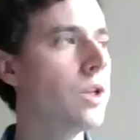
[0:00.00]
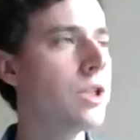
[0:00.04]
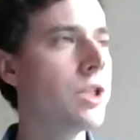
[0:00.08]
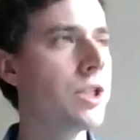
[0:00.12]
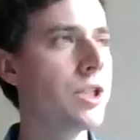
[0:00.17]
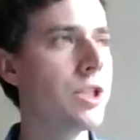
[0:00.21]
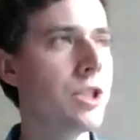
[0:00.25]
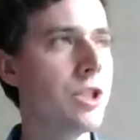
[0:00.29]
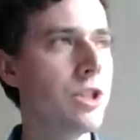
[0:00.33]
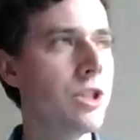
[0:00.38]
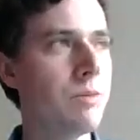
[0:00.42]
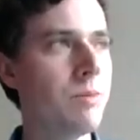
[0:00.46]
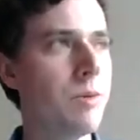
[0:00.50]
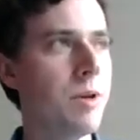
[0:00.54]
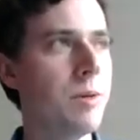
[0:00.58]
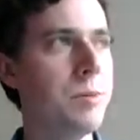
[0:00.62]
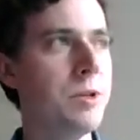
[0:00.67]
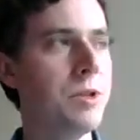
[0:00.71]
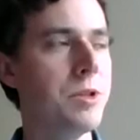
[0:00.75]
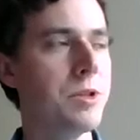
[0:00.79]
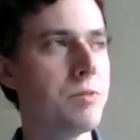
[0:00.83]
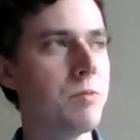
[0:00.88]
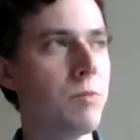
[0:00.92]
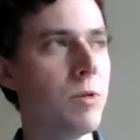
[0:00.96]
just share maybe
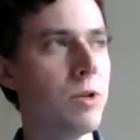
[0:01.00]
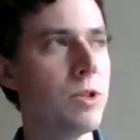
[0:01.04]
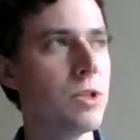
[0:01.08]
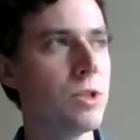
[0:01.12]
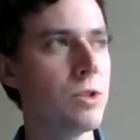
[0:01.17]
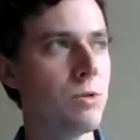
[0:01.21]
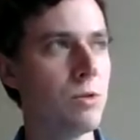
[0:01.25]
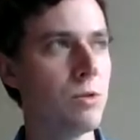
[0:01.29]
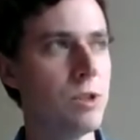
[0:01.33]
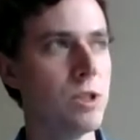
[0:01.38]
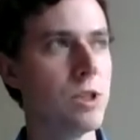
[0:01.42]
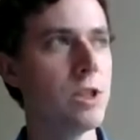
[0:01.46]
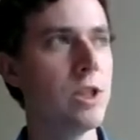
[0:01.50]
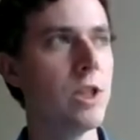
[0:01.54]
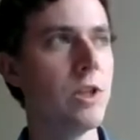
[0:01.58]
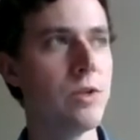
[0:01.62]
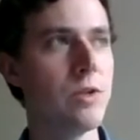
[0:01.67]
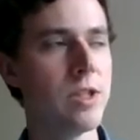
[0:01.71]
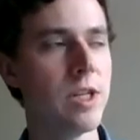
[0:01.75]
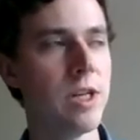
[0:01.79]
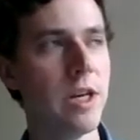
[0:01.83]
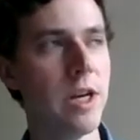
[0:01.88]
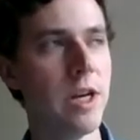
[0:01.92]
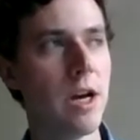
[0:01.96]
just one story in
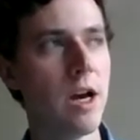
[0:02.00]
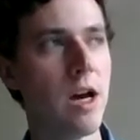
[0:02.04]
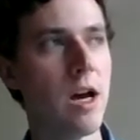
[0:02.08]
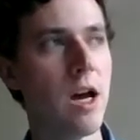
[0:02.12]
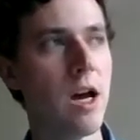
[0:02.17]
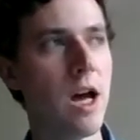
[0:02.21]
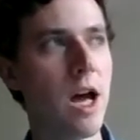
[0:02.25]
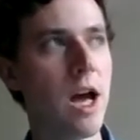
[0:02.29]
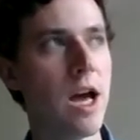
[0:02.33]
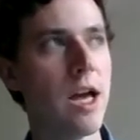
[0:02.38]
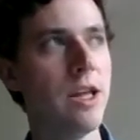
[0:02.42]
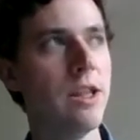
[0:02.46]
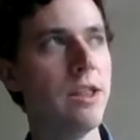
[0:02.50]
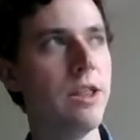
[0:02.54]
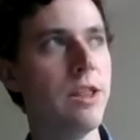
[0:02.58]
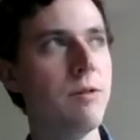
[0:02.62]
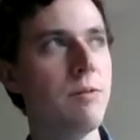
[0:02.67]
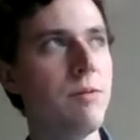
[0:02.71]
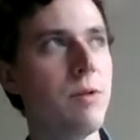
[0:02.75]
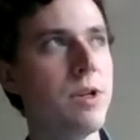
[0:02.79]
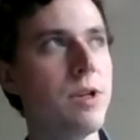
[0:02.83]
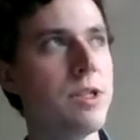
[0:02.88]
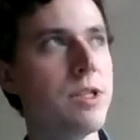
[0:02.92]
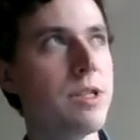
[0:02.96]
closing. There
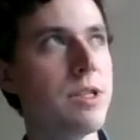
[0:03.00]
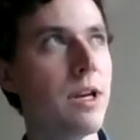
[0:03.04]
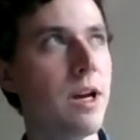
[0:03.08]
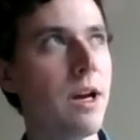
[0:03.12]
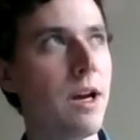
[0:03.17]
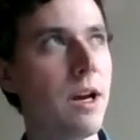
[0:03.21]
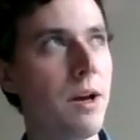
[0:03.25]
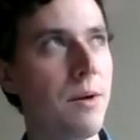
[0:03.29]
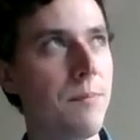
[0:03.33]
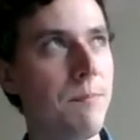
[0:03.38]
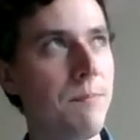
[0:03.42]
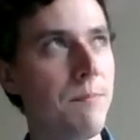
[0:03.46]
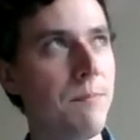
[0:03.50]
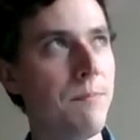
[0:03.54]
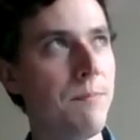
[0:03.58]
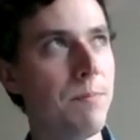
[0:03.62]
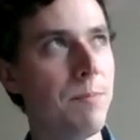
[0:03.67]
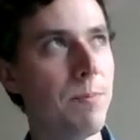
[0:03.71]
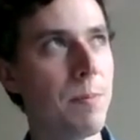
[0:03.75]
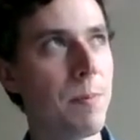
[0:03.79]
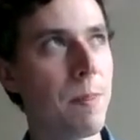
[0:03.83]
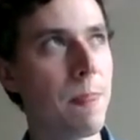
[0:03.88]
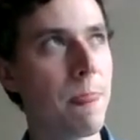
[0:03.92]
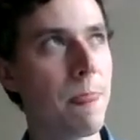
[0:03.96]
was,
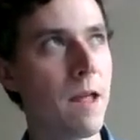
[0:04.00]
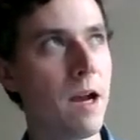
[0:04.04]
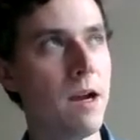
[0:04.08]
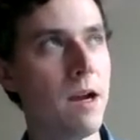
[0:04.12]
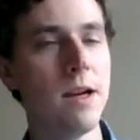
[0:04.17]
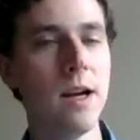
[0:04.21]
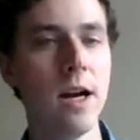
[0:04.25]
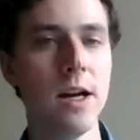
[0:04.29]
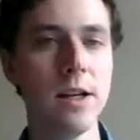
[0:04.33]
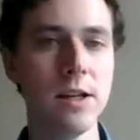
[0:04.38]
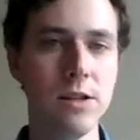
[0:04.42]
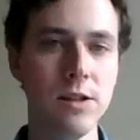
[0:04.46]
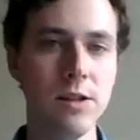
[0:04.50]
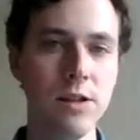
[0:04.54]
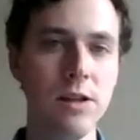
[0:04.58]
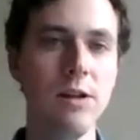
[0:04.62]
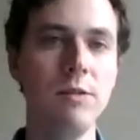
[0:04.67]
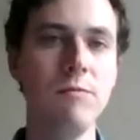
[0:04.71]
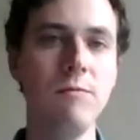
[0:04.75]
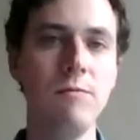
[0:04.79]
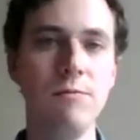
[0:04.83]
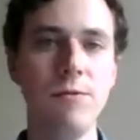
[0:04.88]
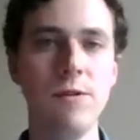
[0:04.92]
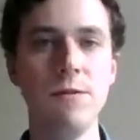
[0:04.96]
I got
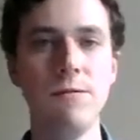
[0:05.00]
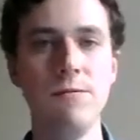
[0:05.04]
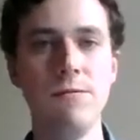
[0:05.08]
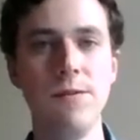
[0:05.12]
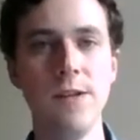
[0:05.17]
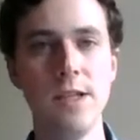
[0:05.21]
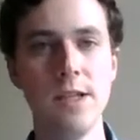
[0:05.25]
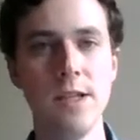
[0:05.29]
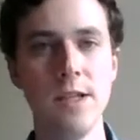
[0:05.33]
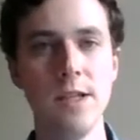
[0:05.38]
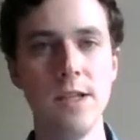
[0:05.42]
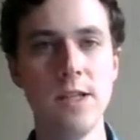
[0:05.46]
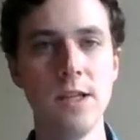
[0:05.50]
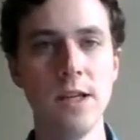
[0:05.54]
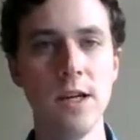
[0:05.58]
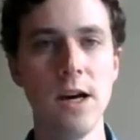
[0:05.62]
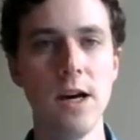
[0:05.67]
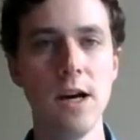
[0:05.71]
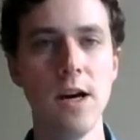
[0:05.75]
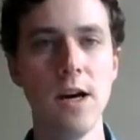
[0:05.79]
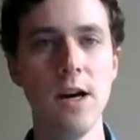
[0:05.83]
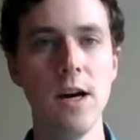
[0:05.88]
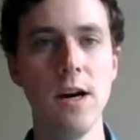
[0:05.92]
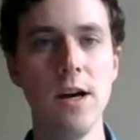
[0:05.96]
to visit,
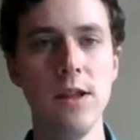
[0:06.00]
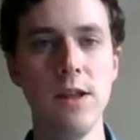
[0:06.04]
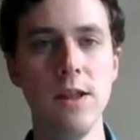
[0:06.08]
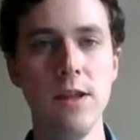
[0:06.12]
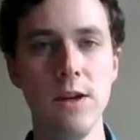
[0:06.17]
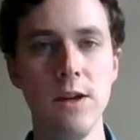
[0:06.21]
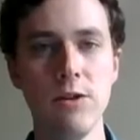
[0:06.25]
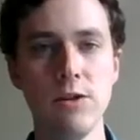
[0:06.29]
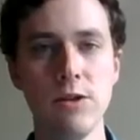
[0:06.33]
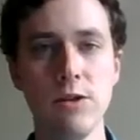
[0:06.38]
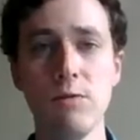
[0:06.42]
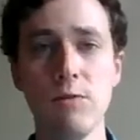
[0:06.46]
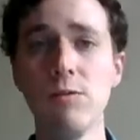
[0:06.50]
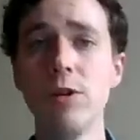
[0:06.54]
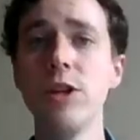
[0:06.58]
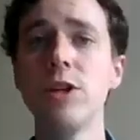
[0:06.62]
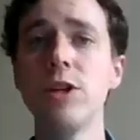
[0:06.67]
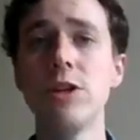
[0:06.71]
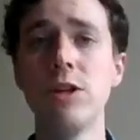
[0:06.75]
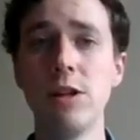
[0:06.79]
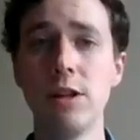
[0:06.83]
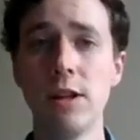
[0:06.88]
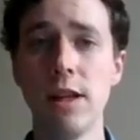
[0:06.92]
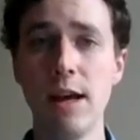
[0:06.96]
there's a
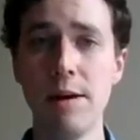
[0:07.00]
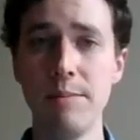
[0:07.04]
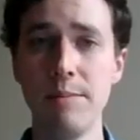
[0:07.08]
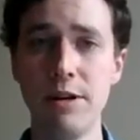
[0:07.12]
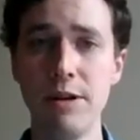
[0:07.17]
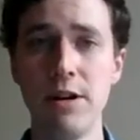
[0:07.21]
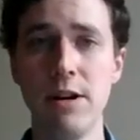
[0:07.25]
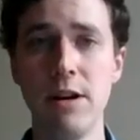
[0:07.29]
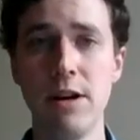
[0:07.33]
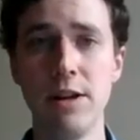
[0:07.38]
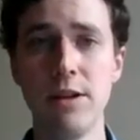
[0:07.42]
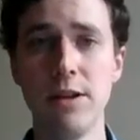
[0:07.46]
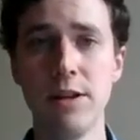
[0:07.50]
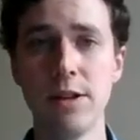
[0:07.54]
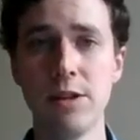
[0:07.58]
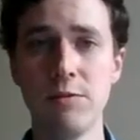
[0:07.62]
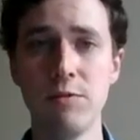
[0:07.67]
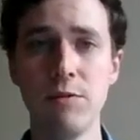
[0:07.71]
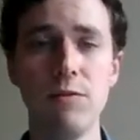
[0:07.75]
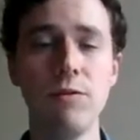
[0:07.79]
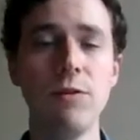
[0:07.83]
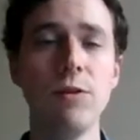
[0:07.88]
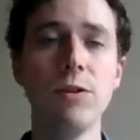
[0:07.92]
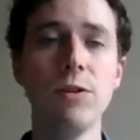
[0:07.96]
region in Lebanon that's
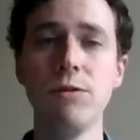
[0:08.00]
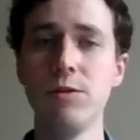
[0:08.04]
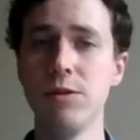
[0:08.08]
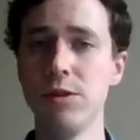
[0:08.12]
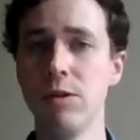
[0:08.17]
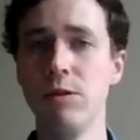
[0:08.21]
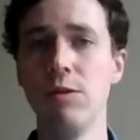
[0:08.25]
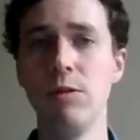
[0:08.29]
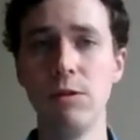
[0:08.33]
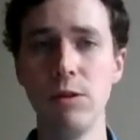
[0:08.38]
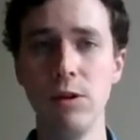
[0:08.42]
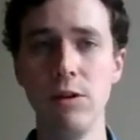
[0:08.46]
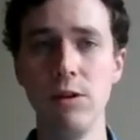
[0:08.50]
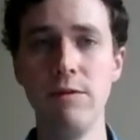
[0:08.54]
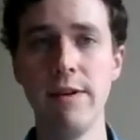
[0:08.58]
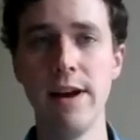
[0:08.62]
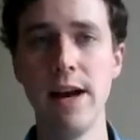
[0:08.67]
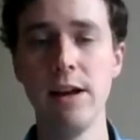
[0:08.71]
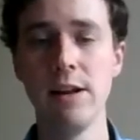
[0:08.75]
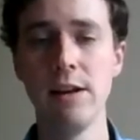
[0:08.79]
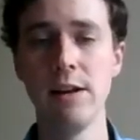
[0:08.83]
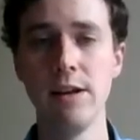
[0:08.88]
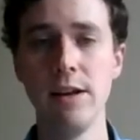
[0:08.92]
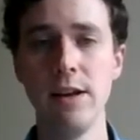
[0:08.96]
referred to as the Holy
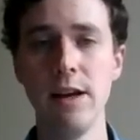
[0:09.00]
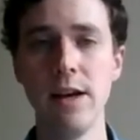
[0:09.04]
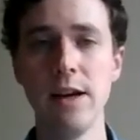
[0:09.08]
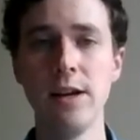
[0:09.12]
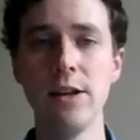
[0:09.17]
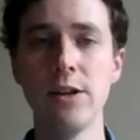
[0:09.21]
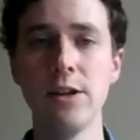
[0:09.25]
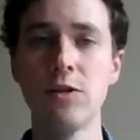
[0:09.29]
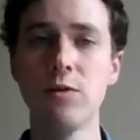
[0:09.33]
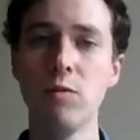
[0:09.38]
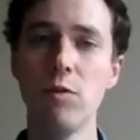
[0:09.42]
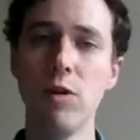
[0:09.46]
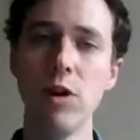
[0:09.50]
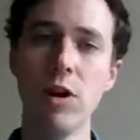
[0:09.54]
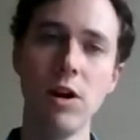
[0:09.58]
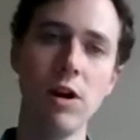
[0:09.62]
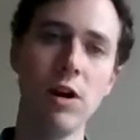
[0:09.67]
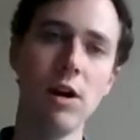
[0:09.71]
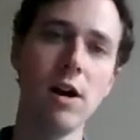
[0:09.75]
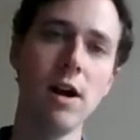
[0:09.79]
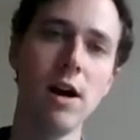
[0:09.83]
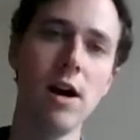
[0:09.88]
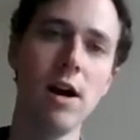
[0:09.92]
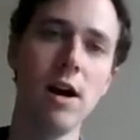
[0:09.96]
Valley, and it's
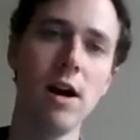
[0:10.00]
where